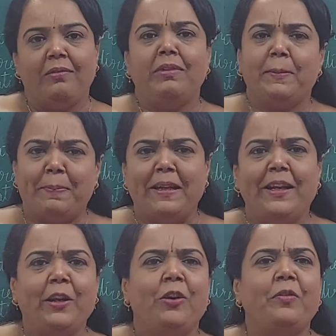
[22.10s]

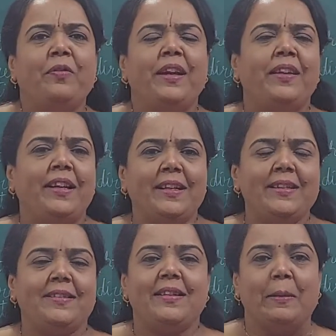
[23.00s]
depending on
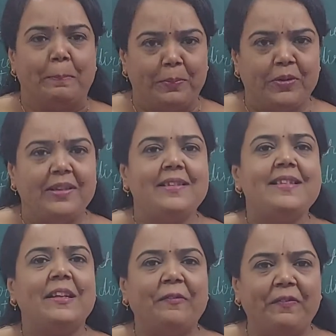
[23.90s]
various
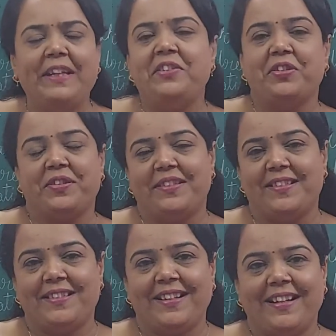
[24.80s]
components and
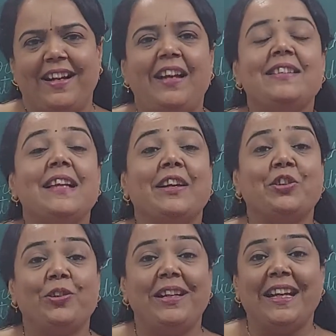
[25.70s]
features. It's
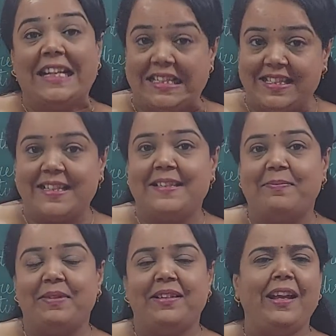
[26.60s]
actually an
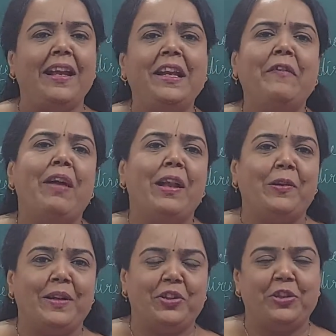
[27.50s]
assessment and
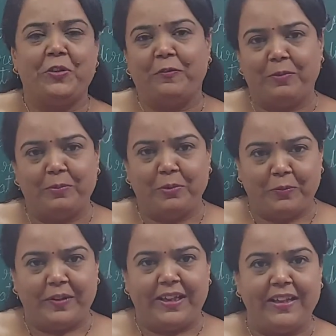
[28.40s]
evaluation of a
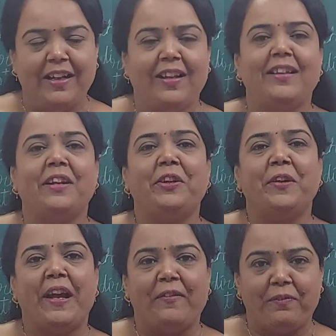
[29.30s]
movie that you
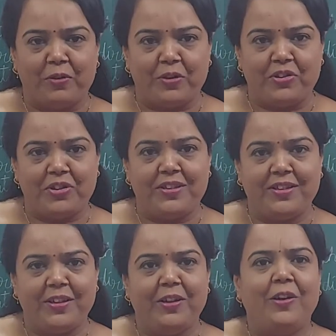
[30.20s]
have watched
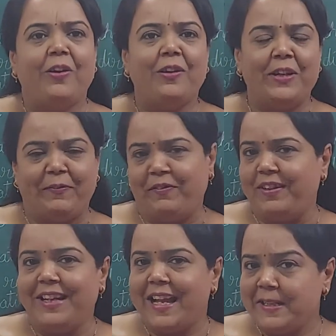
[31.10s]
on
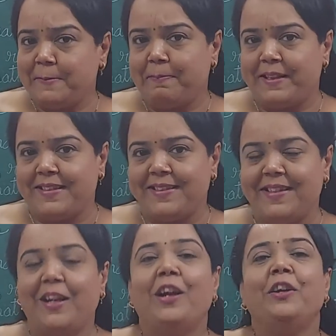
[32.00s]
different aspects.
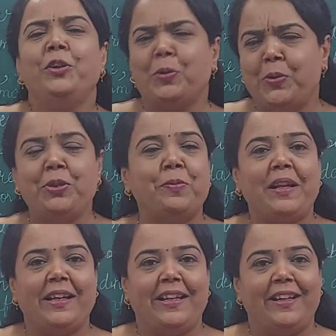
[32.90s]

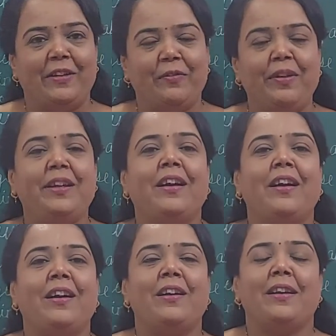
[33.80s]
Usually, we
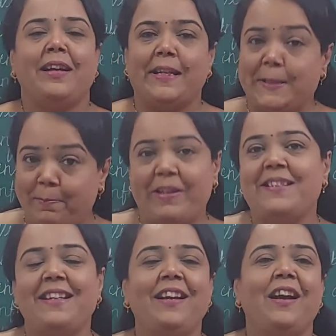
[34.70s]
are
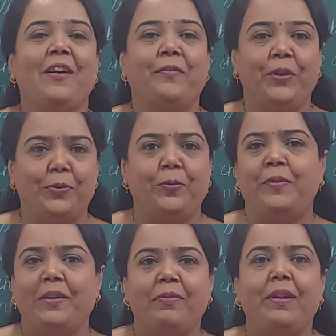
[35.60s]
expressing our view
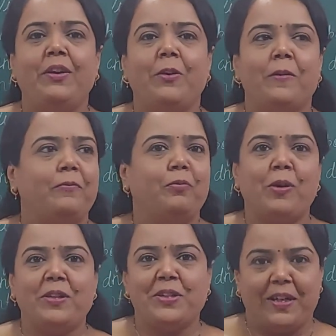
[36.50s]
when we
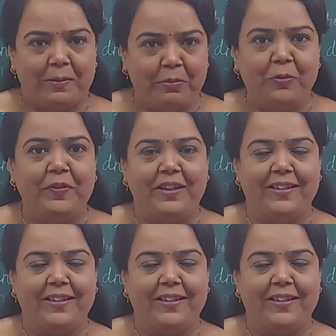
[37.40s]
watch a movie.